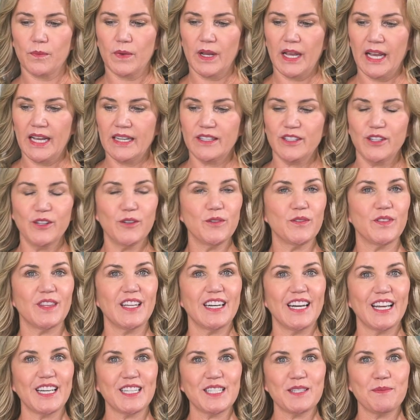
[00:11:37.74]
and the
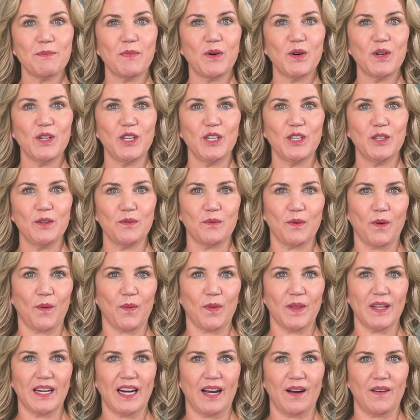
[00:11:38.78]
next morning you roll
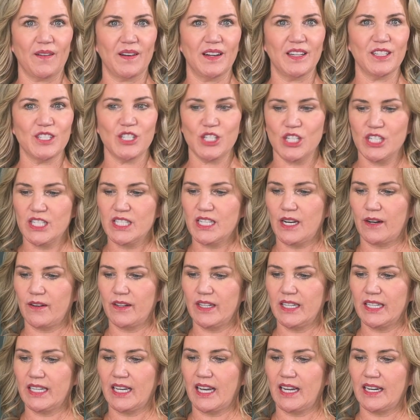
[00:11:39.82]
it out. She's
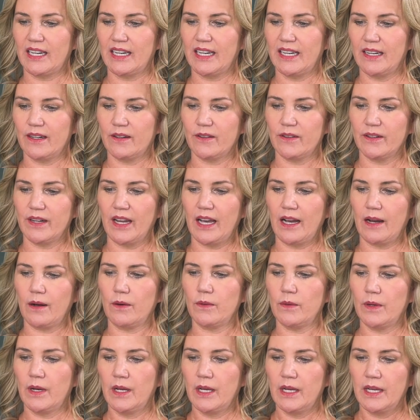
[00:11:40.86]
already got it aired
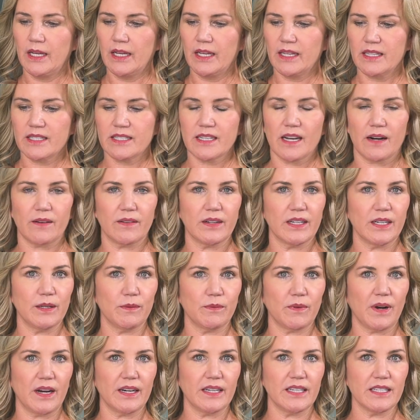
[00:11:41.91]
out. It's already
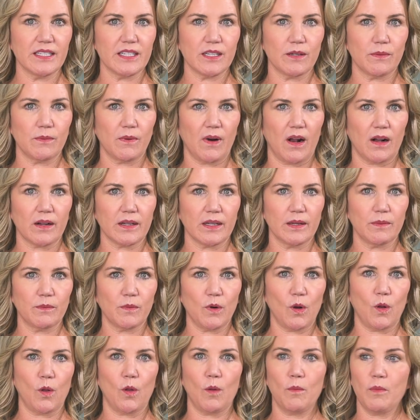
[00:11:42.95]
ready to rock and
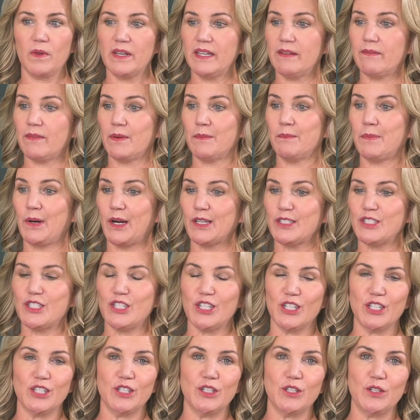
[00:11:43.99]
roll, even bought
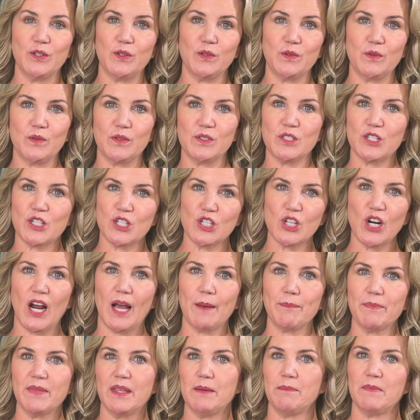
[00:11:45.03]
you a new
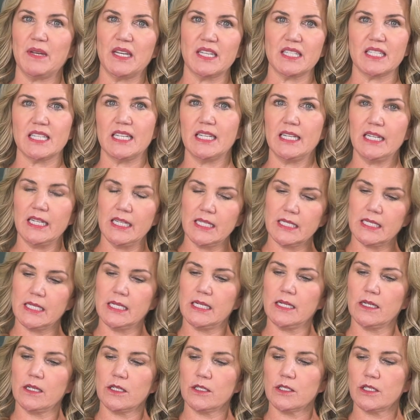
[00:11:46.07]
strap that makes it
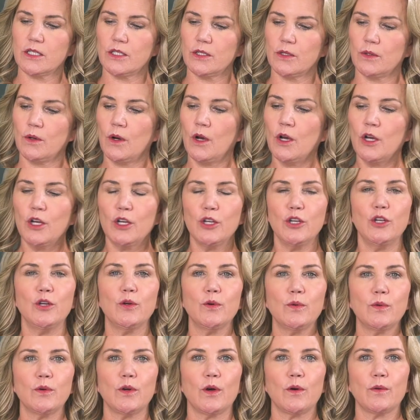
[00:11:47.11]
easier to,
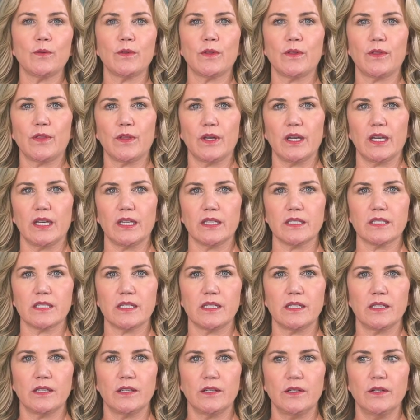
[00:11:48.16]
the things.
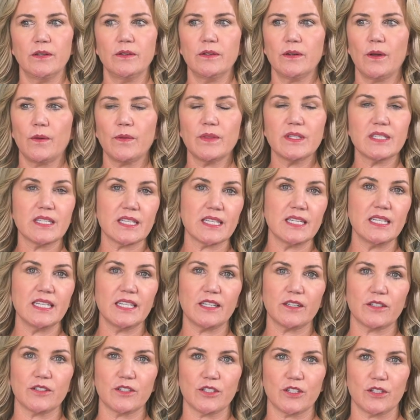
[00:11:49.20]
The
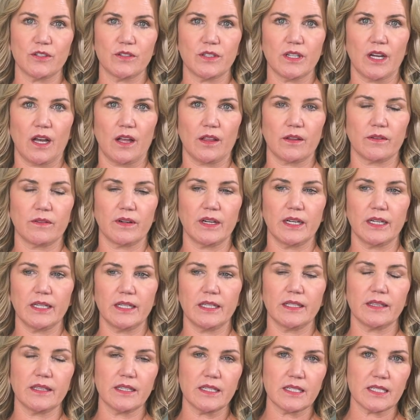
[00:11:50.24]
sneakers you're
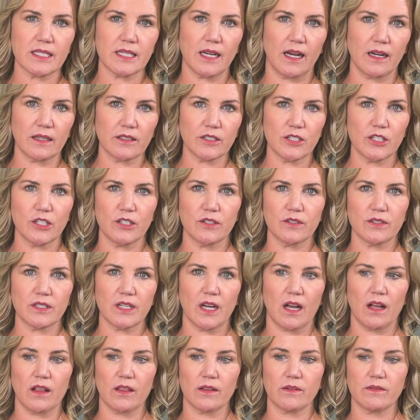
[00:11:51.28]
tolerating, the socks you're
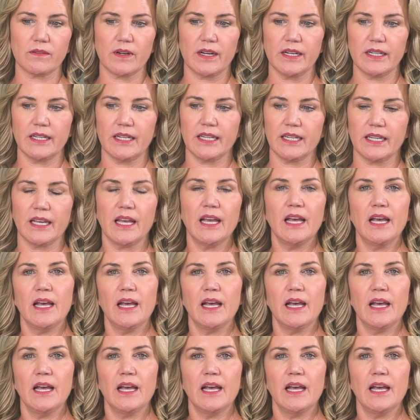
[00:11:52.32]
tolerating,